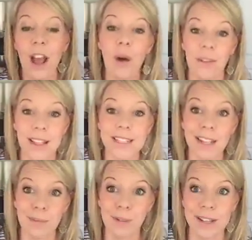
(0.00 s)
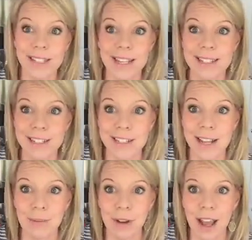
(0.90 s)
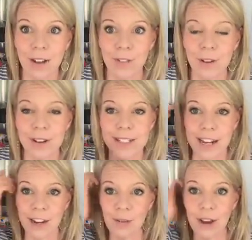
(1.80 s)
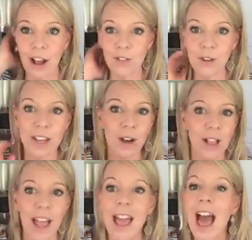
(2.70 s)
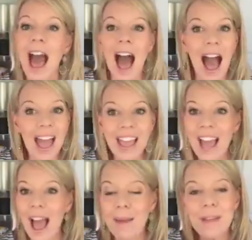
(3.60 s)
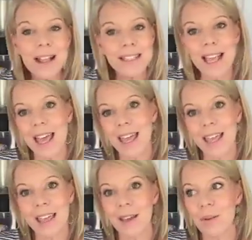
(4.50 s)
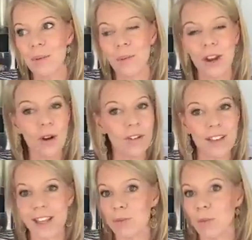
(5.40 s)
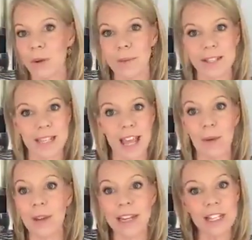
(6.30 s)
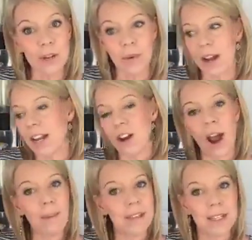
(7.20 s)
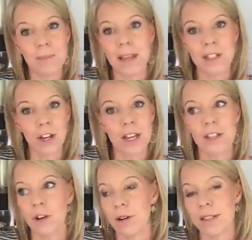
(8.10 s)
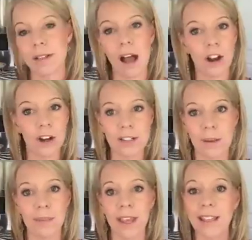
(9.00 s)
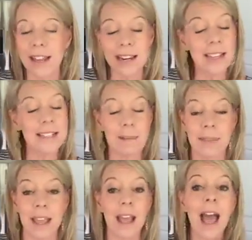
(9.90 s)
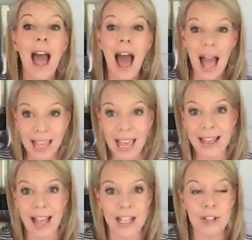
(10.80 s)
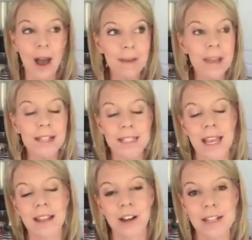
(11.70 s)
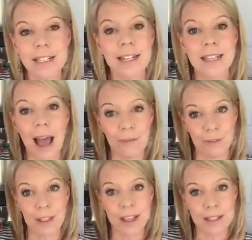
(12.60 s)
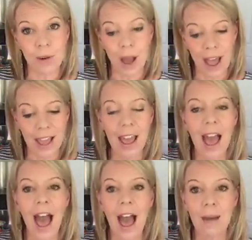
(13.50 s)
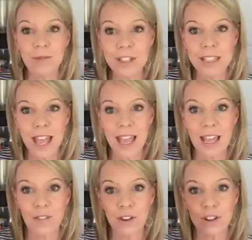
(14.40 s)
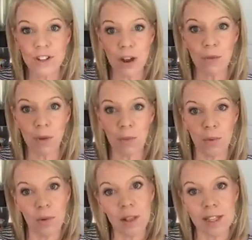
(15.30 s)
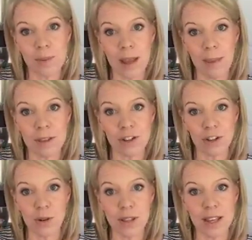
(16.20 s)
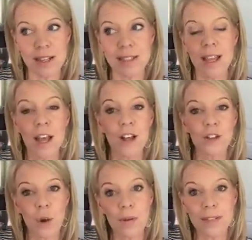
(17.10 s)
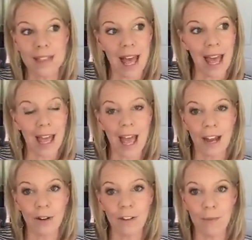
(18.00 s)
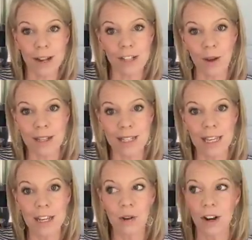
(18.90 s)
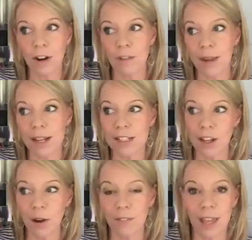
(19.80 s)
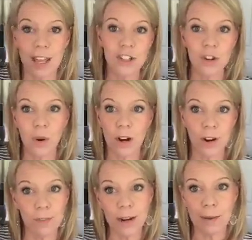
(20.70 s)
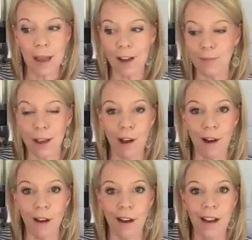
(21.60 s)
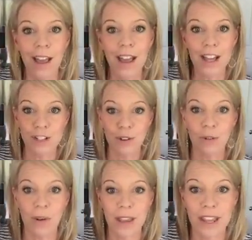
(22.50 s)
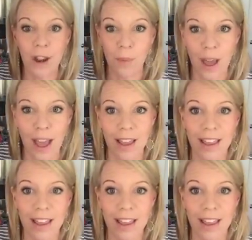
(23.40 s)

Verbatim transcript: Oh, that's a good point. Stacy just said pre-cut food is getting recalled for E. coli. I I'm not saying we don't have days when we're busy and we need to run in and grab this because our kids are going to soccer or something and they need something. I get that. So I'm not saying there isn't a time for this, okay? I'm just saying if your general rule has become that you're doing this, don't say I don't have money to go out to eat or I don't have money to go on vacation or I don't have money to pay off my car because you're throwing it away.